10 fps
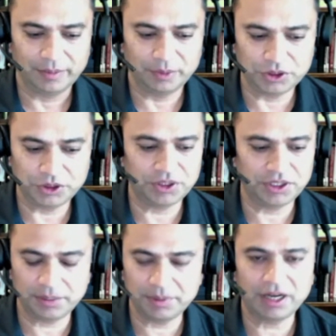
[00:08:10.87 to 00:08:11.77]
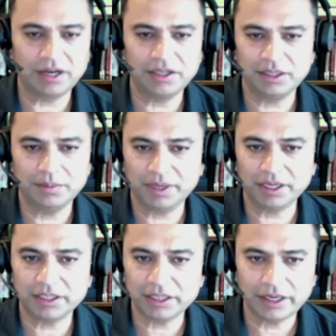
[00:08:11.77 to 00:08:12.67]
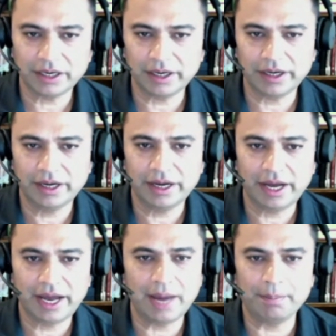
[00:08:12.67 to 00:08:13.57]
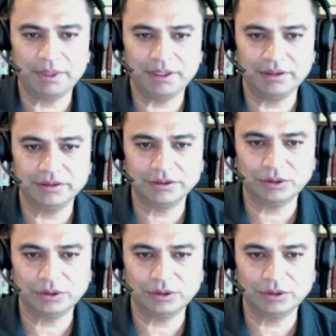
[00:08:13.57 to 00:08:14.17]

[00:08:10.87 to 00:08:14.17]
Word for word: both your team and our team make it uh, happen.